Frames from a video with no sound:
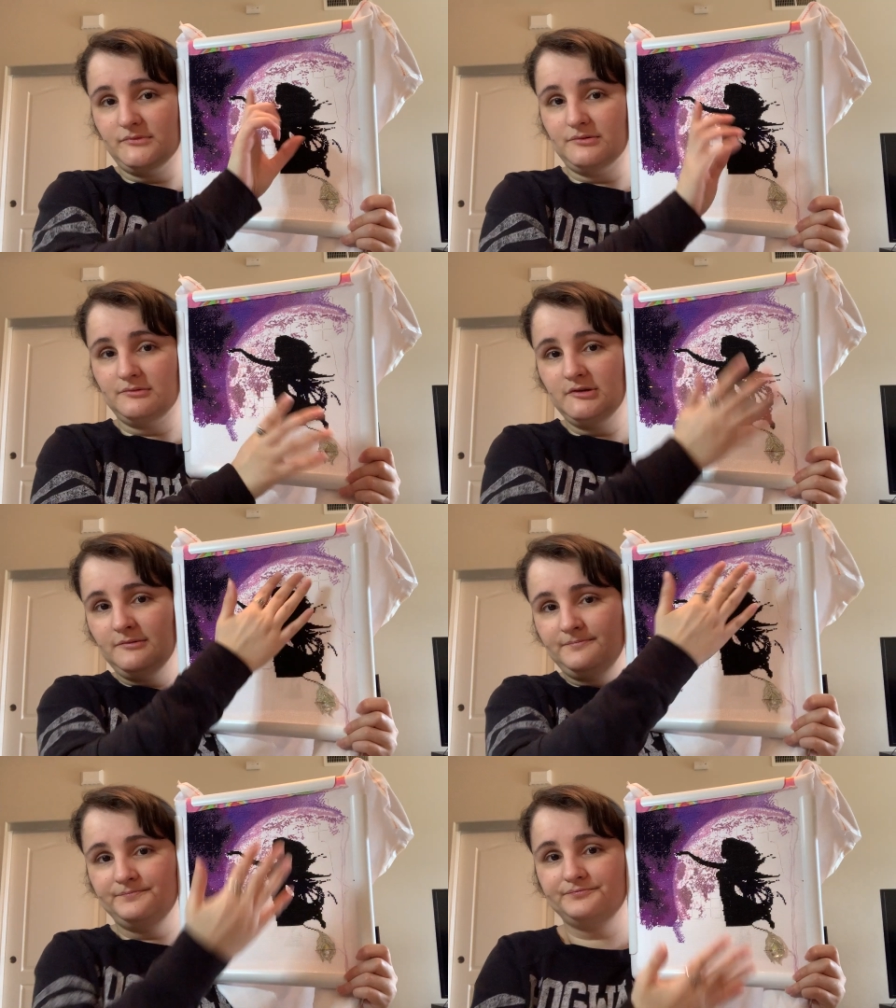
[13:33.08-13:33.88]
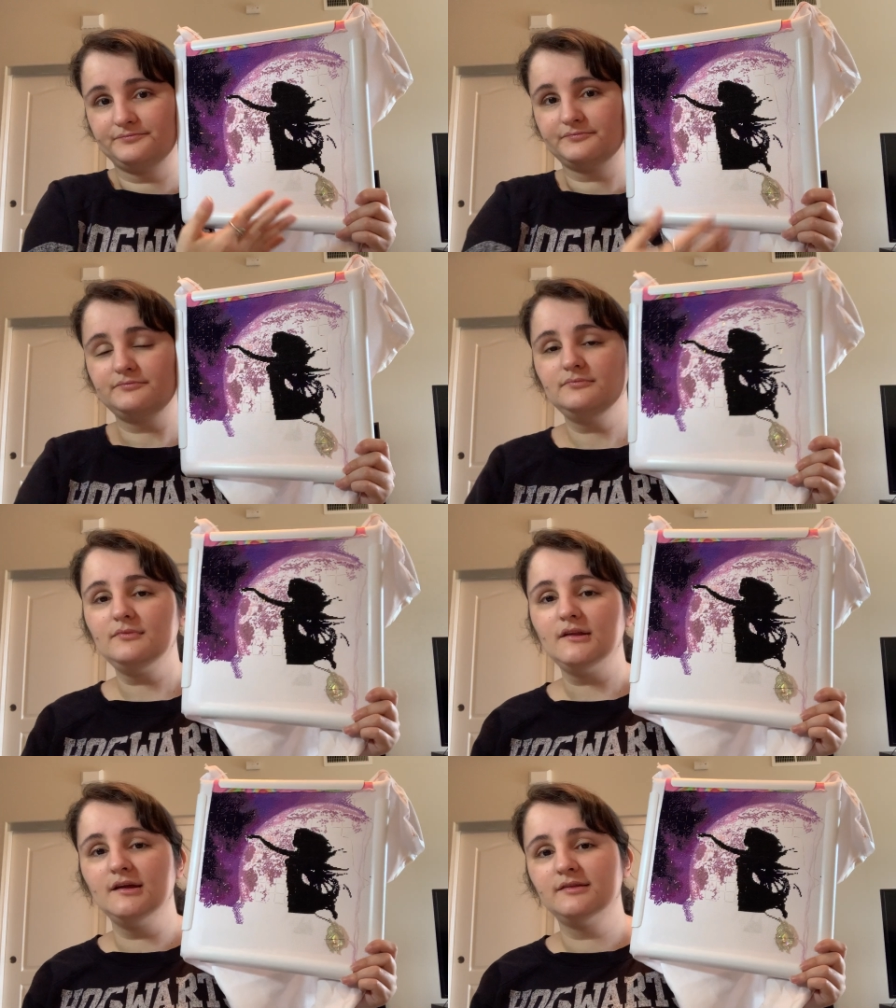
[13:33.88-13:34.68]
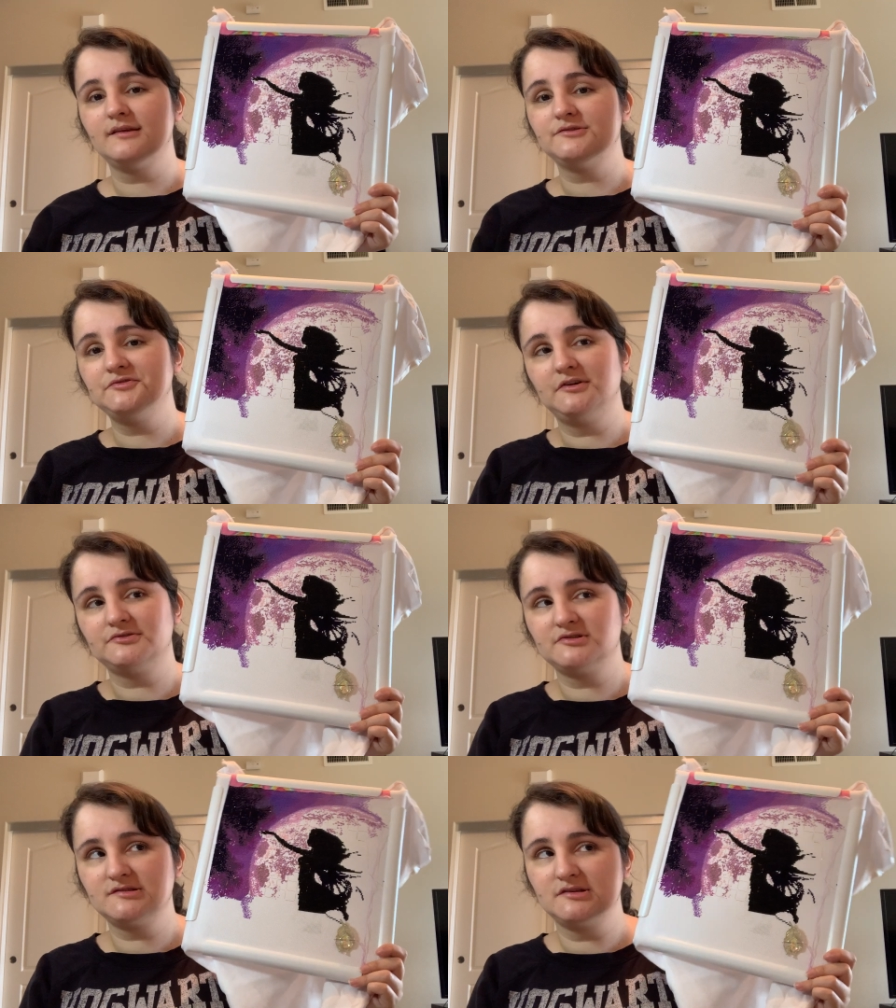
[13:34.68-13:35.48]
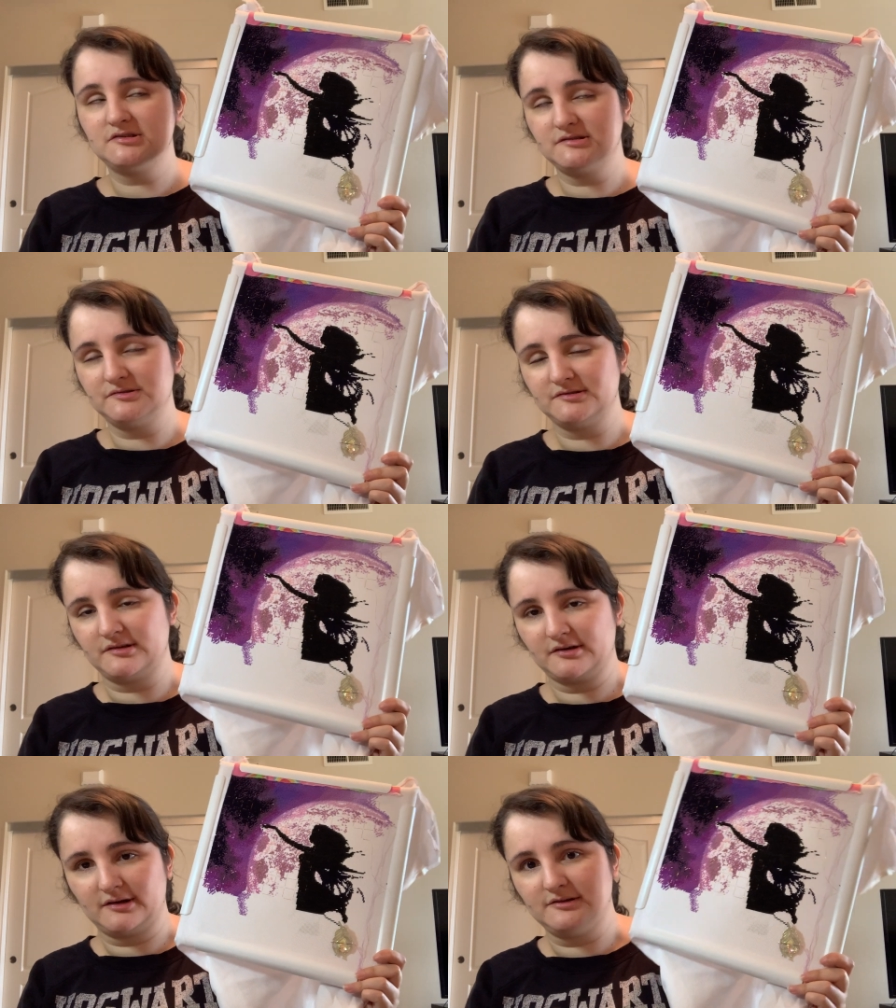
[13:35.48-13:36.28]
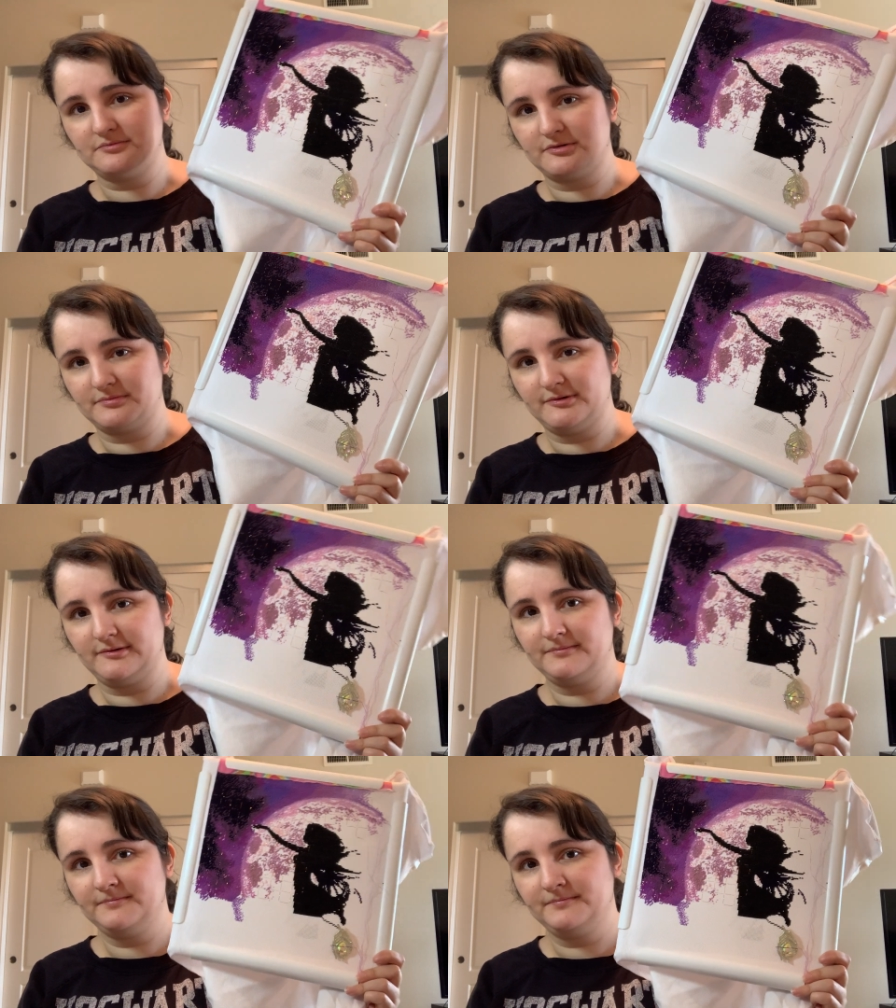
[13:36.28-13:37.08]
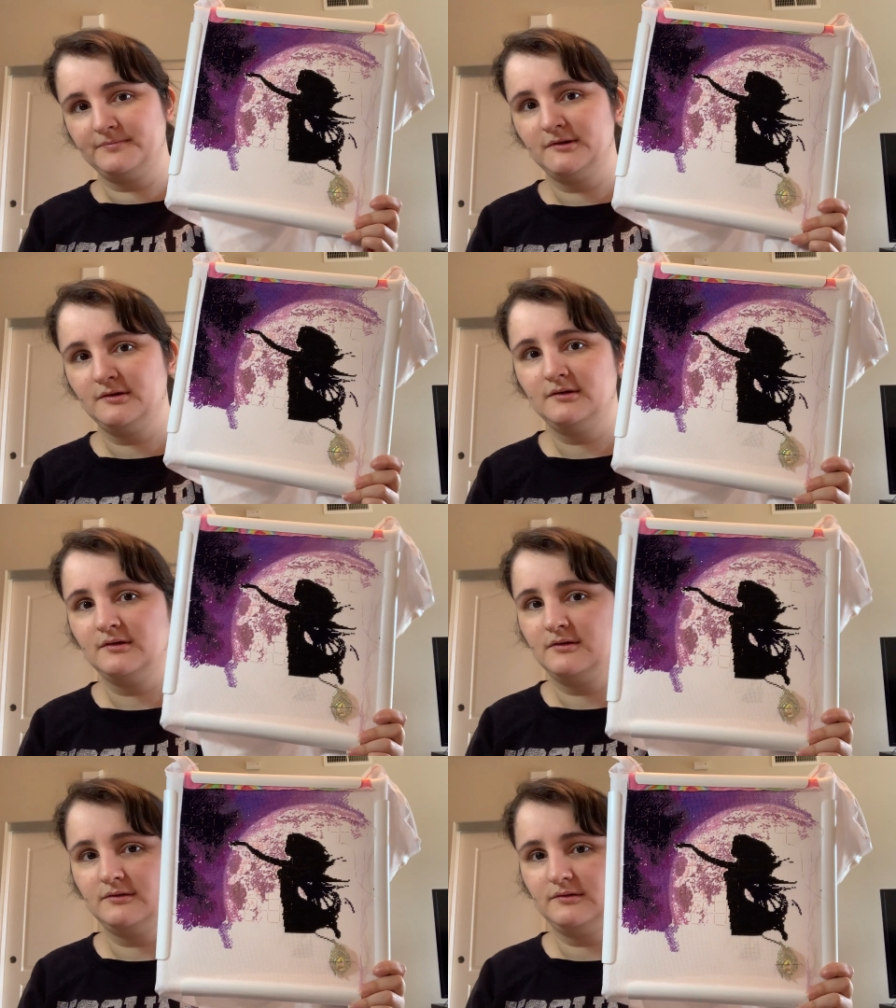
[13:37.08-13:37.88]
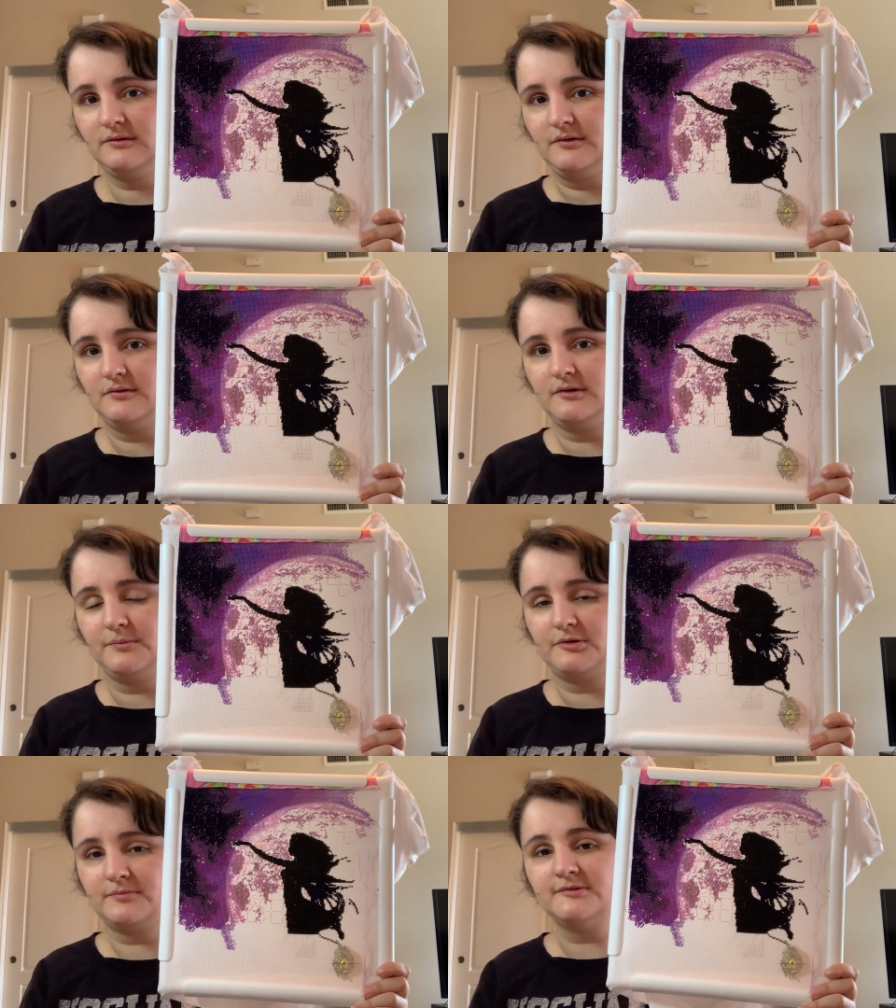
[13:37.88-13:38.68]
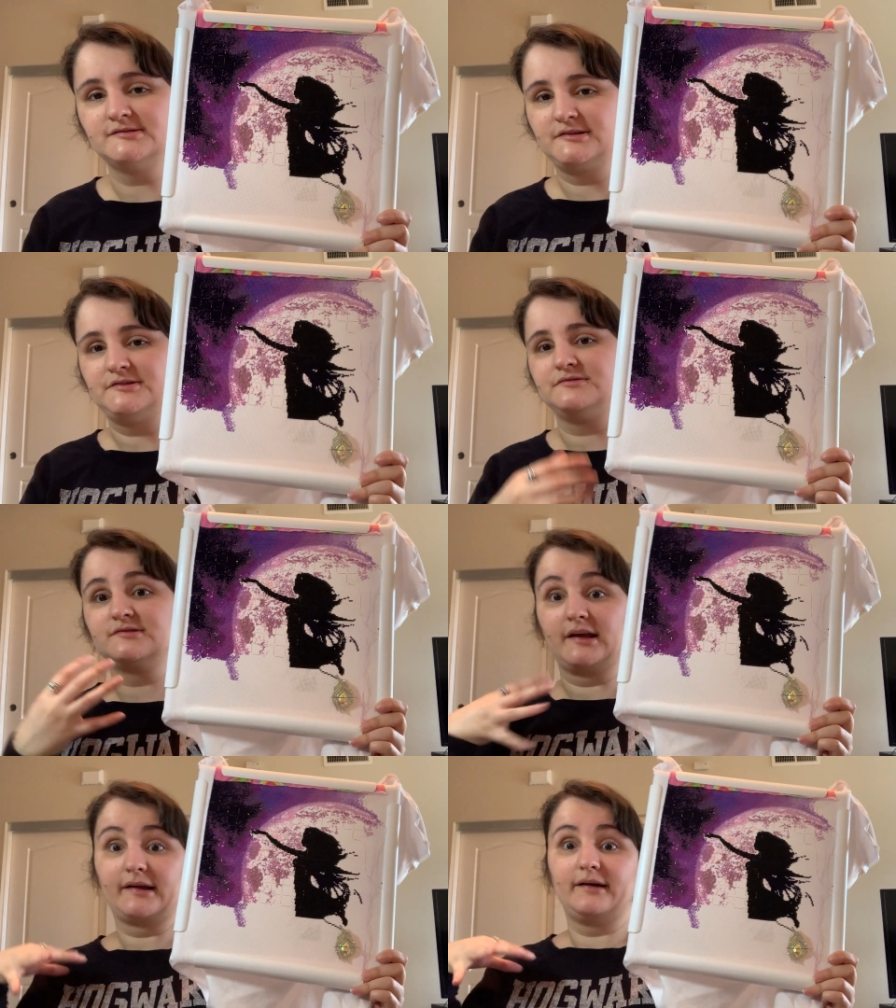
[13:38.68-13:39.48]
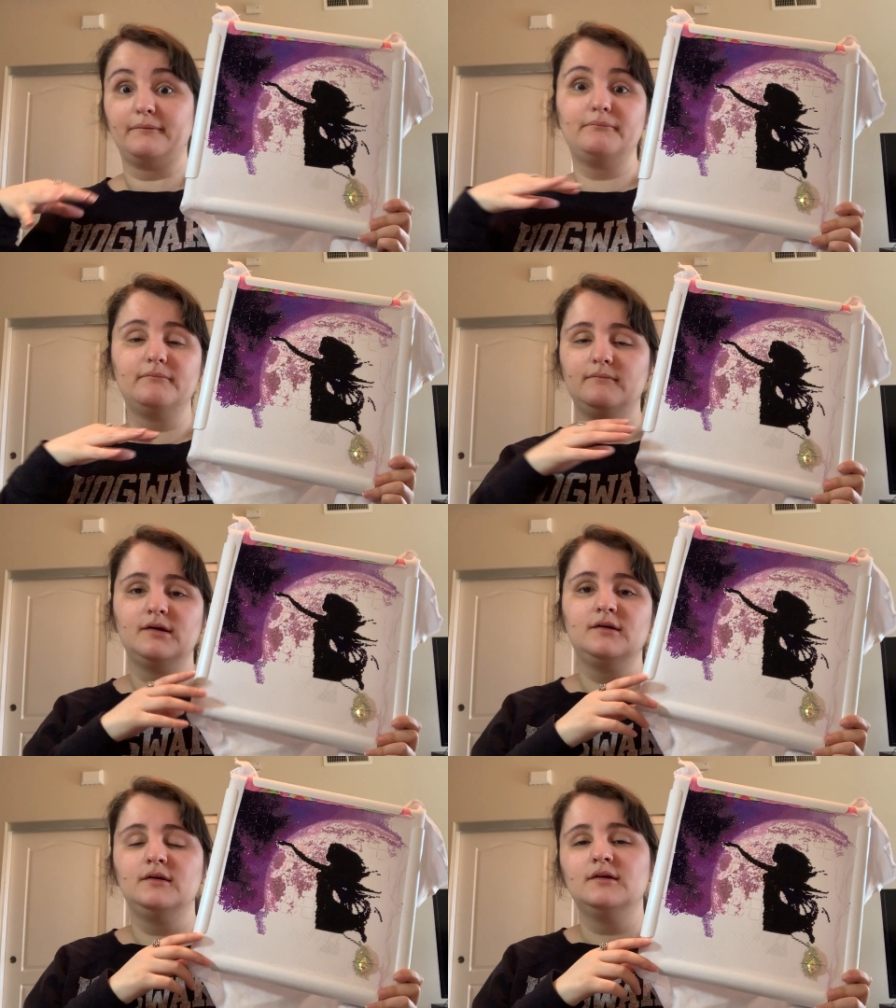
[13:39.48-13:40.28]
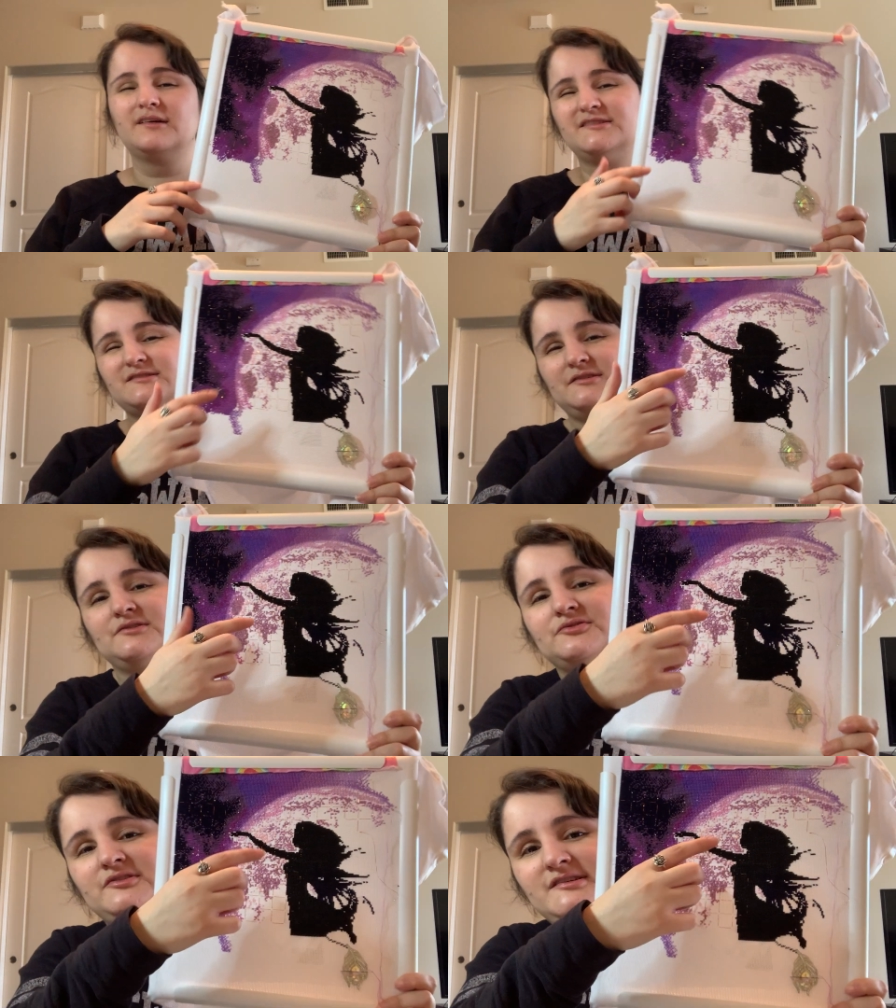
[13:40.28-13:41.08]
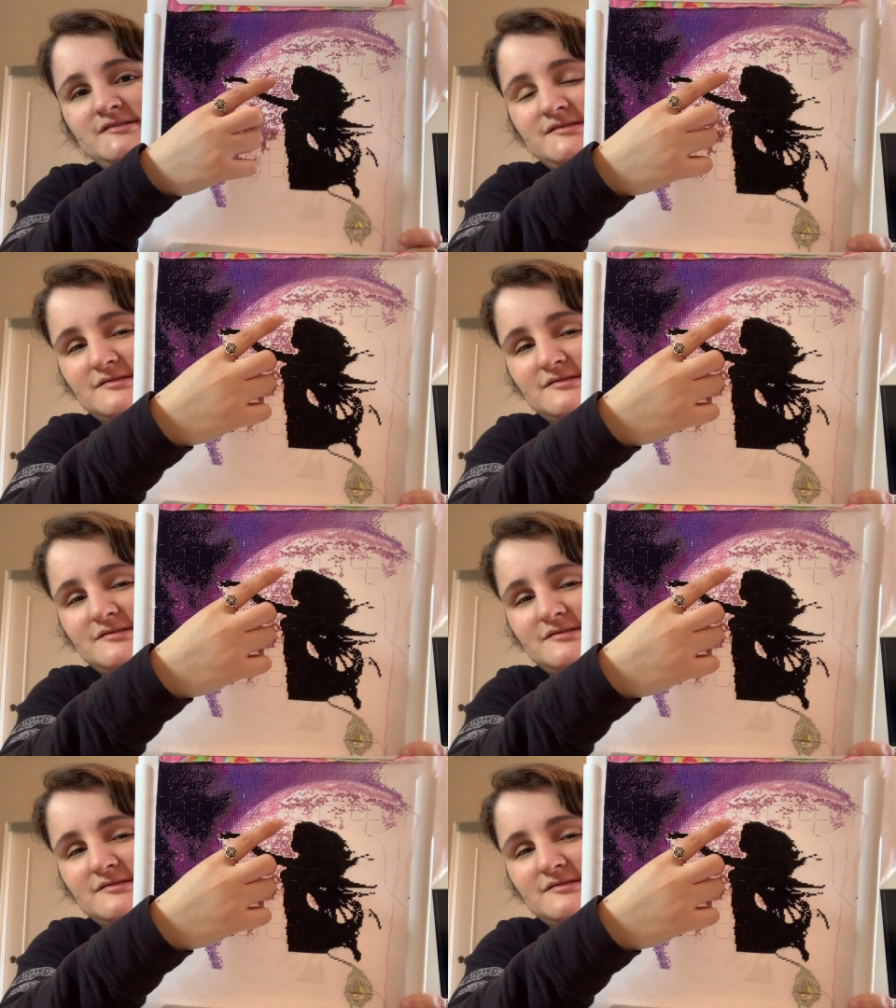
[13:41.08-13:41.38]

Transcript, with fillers: moon, and then 200 stitches using the color purple. So I purposely used like a, cause you know these,